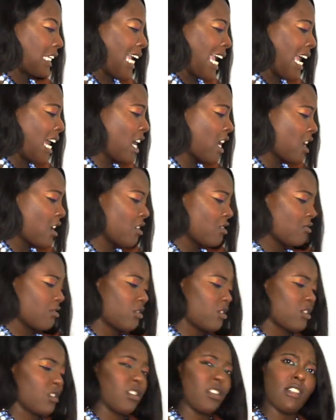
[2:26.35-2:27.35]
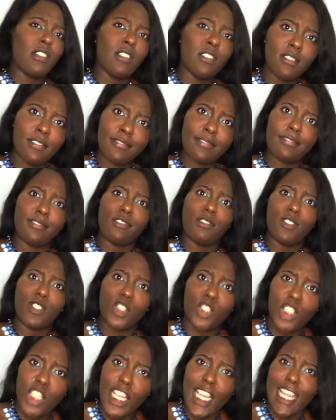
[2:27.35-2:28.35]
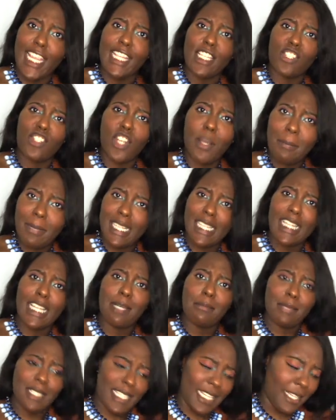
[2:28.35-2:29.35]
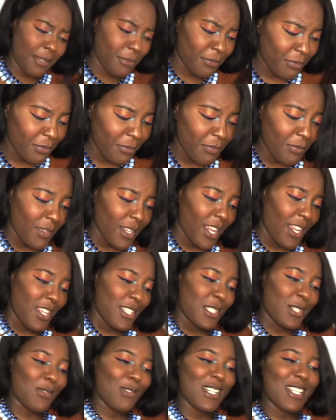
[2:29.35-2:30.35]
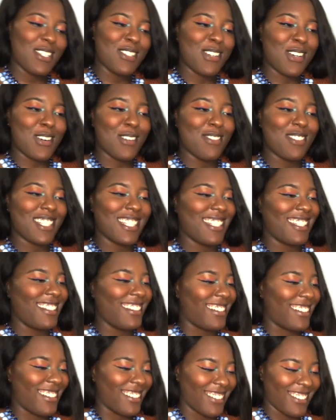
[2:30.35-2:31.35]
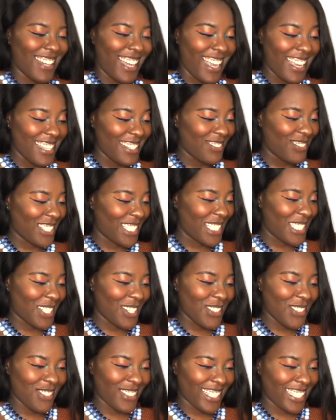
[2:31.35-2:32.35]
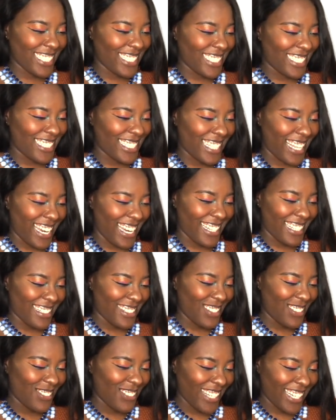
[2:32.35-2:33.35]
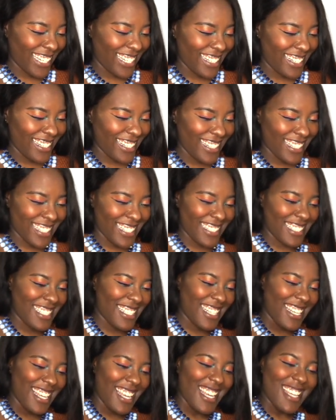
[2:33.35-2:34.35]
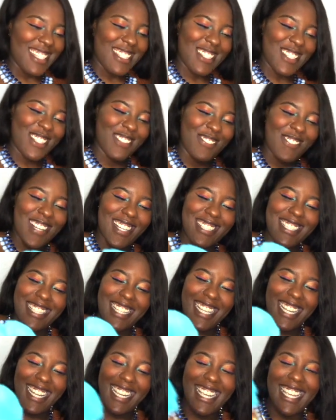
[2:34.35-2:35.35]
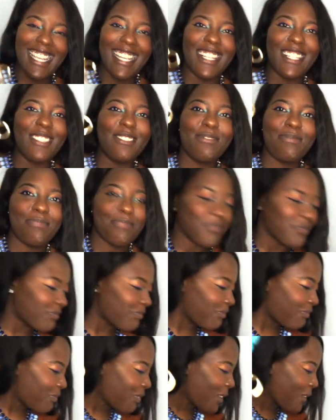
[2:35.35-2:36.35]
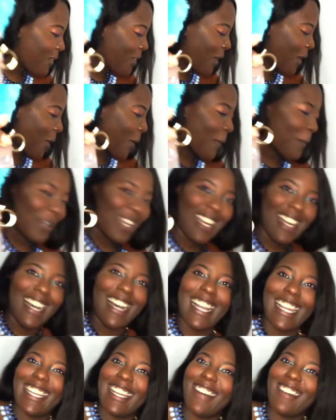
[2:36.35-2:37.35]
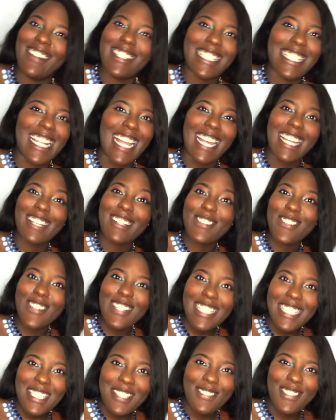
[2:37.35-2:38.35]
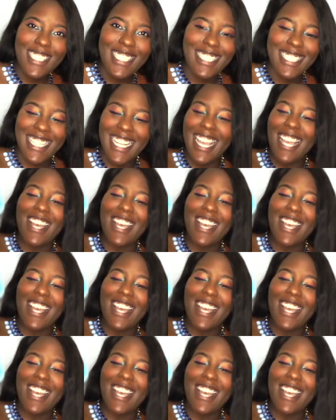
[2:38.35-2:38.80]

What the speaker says: Ouch. Jeez, I'm clumsy. So when you open it, y'all, I am so freaking excited. Oh my gosh. So the first thing here, oh my god, y'all, it's like Christmas.